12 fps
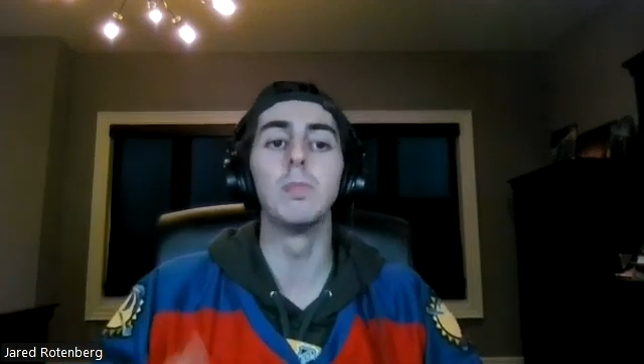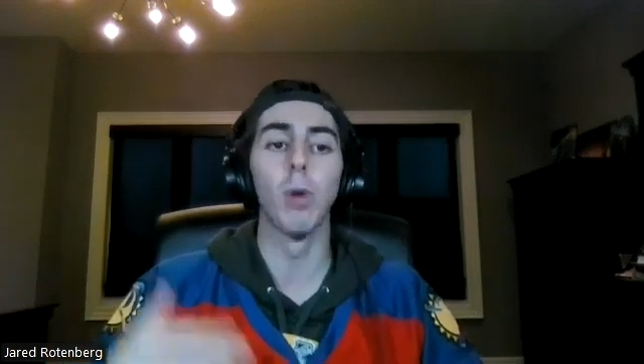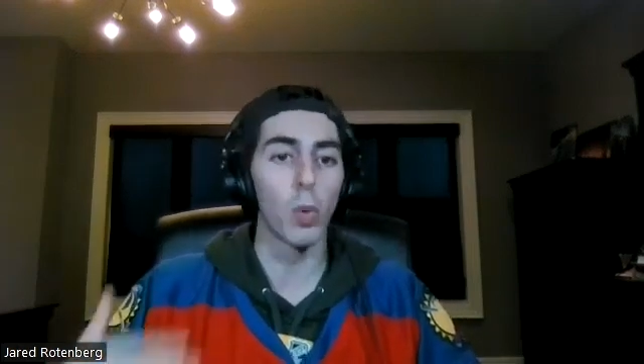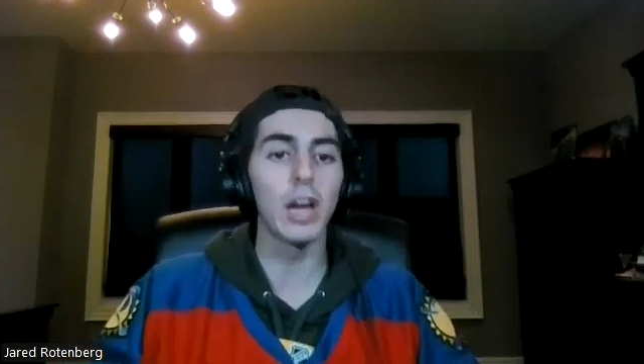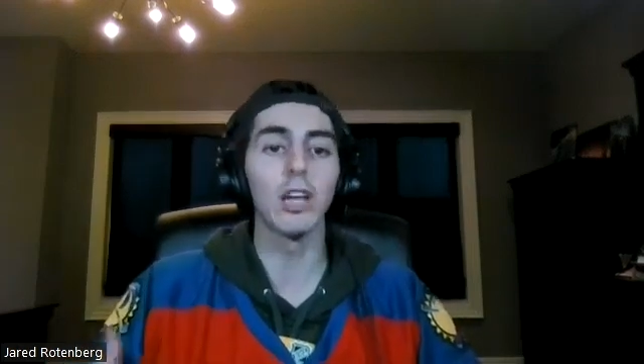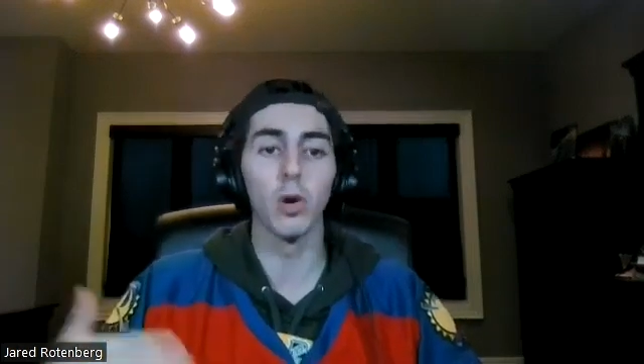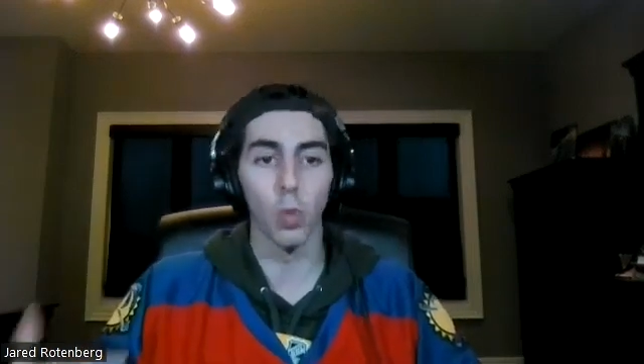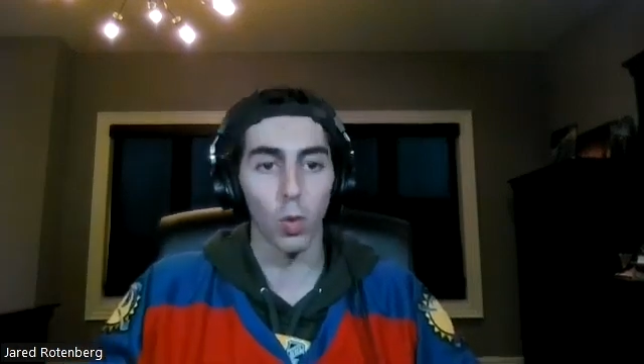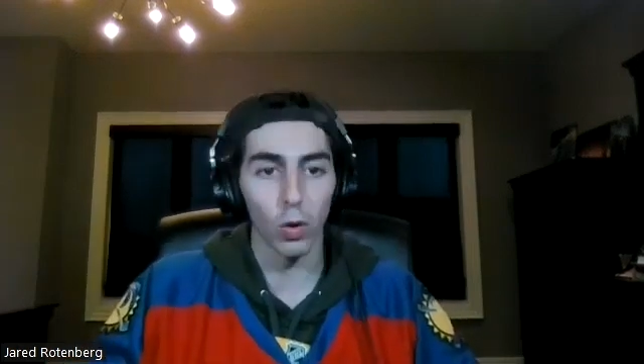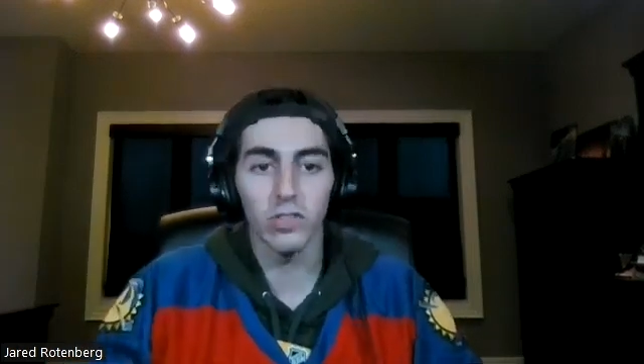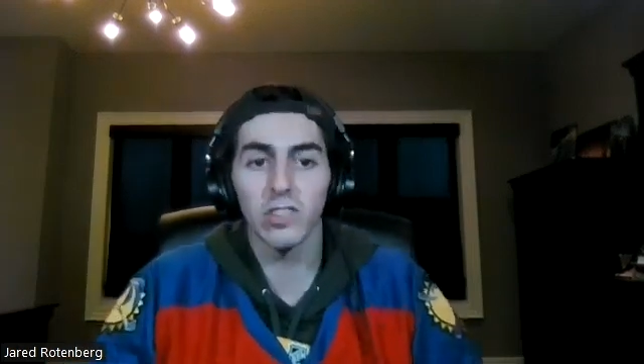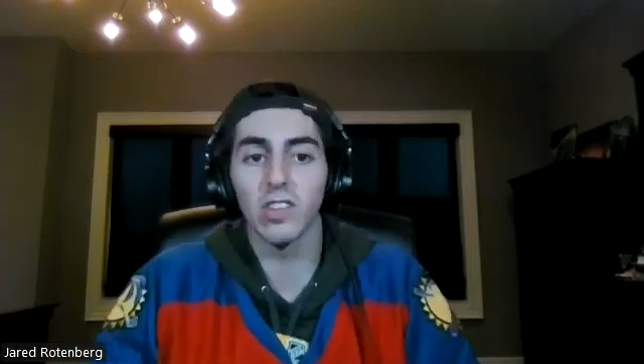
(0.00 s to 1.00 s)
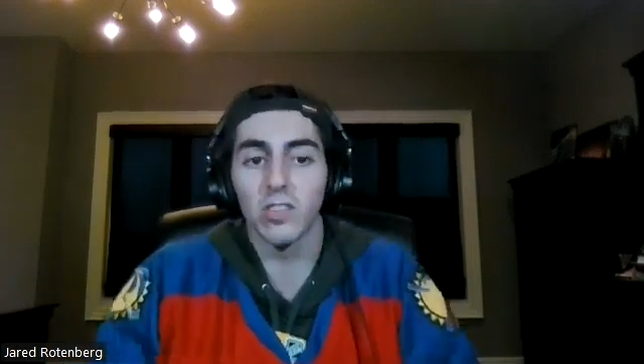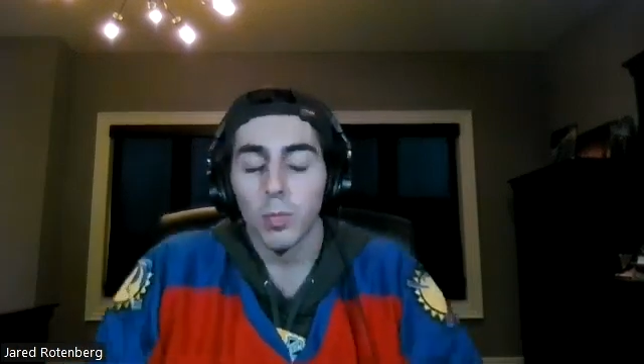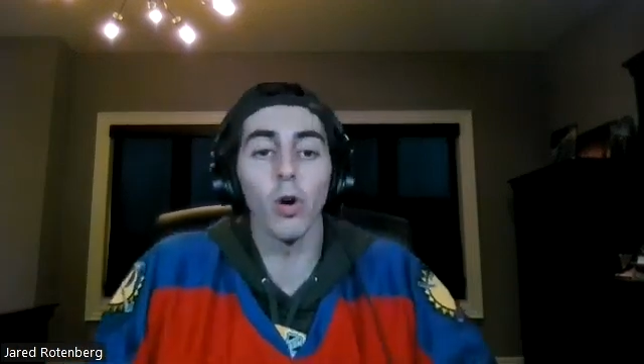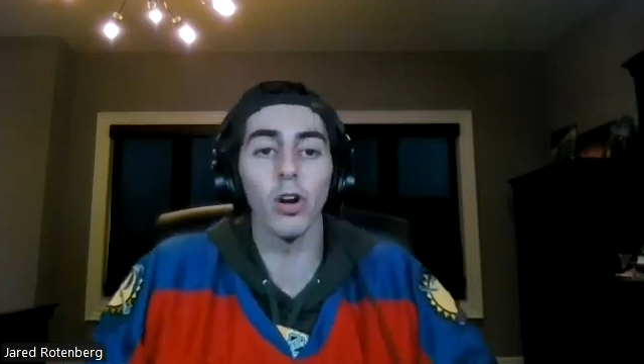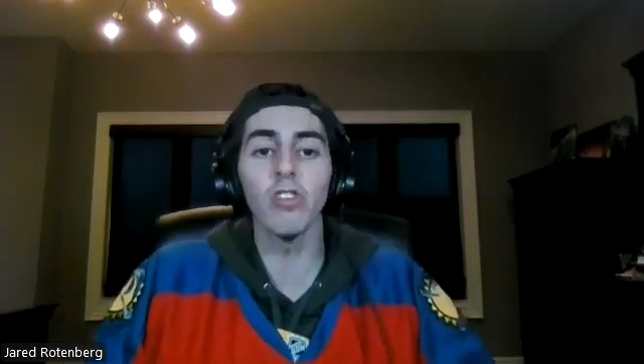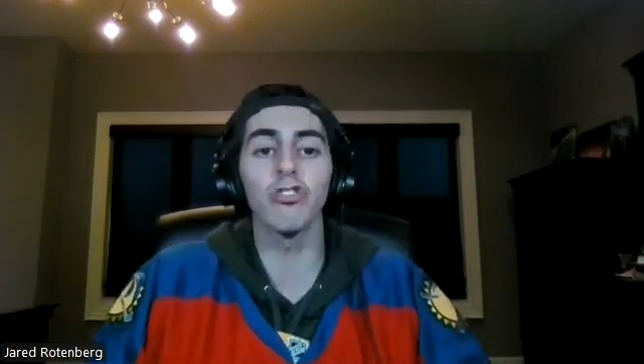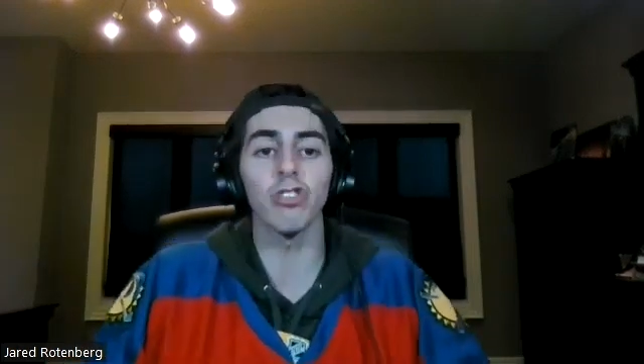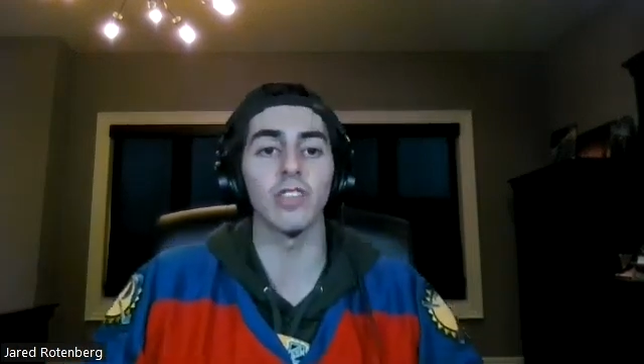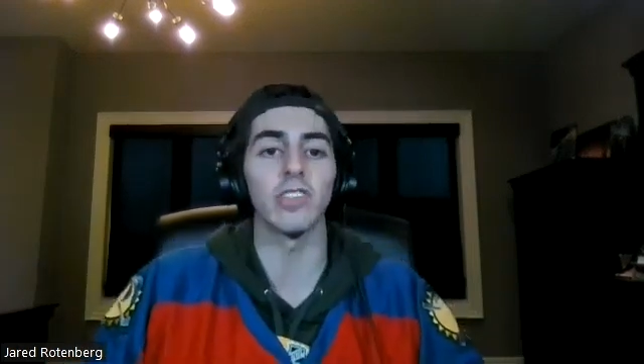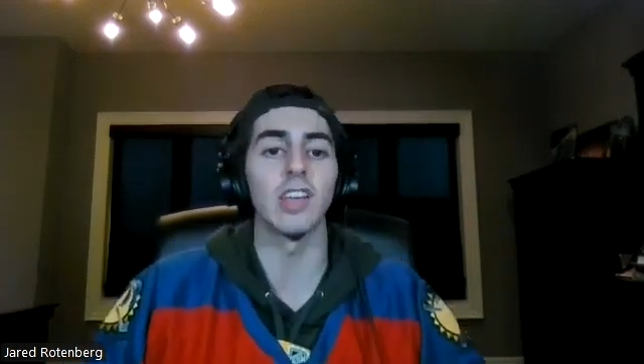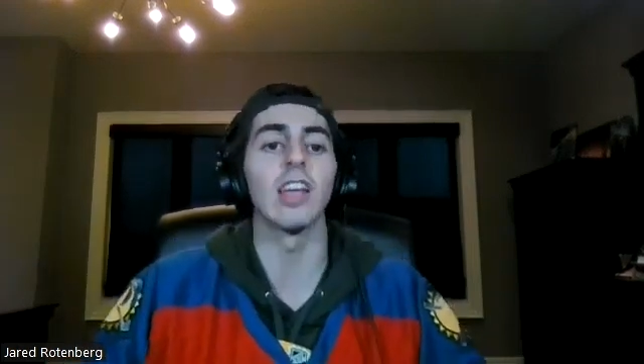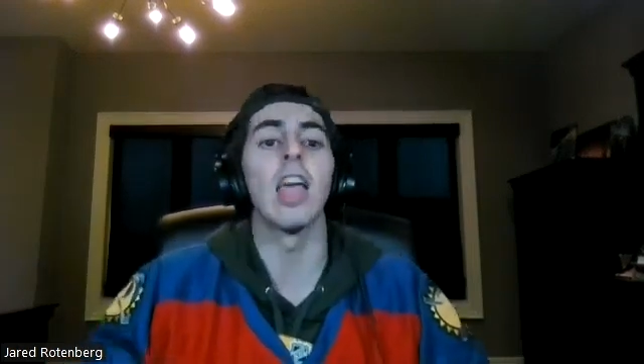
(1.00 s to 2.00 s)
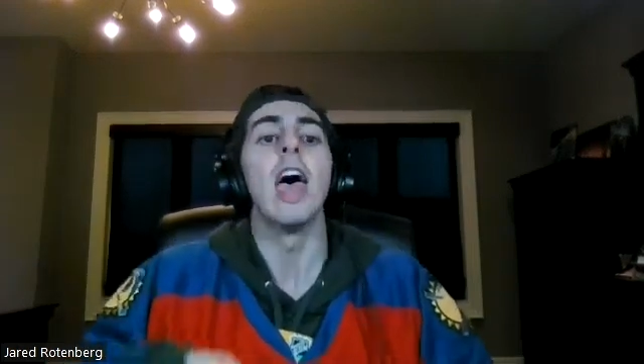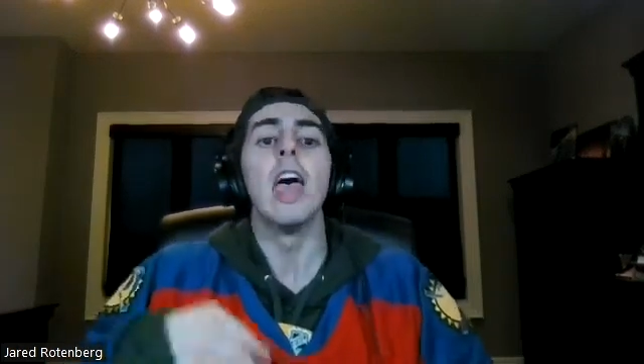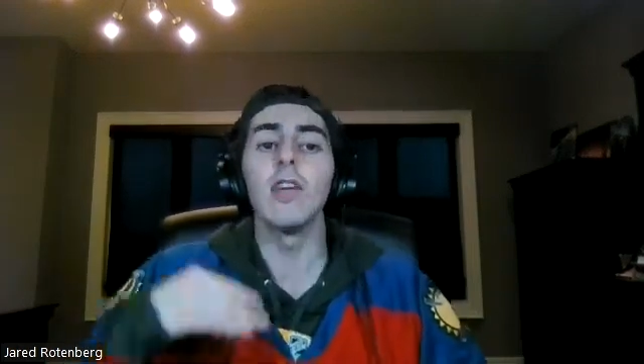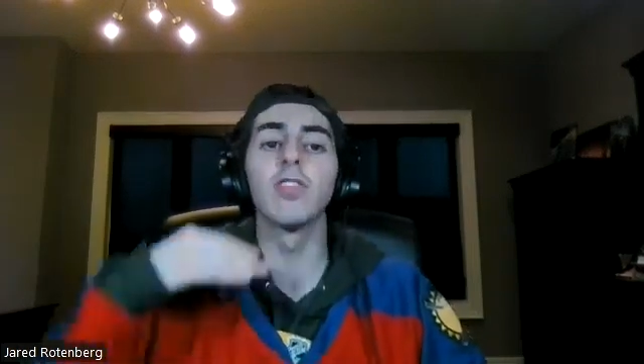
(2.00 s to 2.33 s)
people winning awards because it's more interesting.